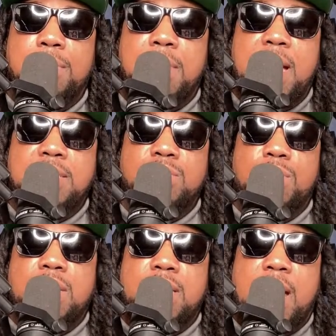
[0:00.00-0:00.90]

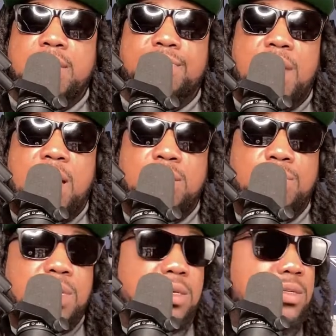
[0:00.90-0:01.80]
Imagine what Dak's
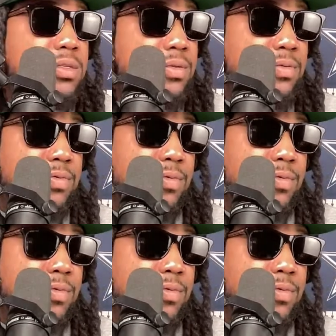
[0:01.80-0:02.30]
value is.